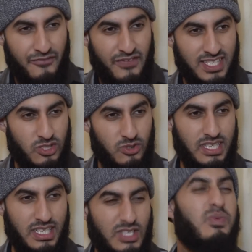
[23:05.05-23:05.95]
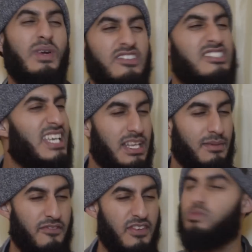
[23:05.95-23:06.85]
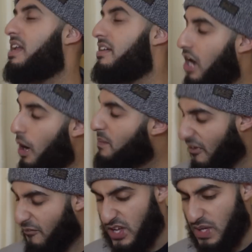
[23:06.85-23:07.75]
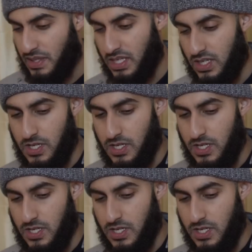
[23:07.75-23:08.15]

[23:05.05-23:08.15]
at the fact that you're saying this. Whatever, say it in my face, whatever. I'll affirm it.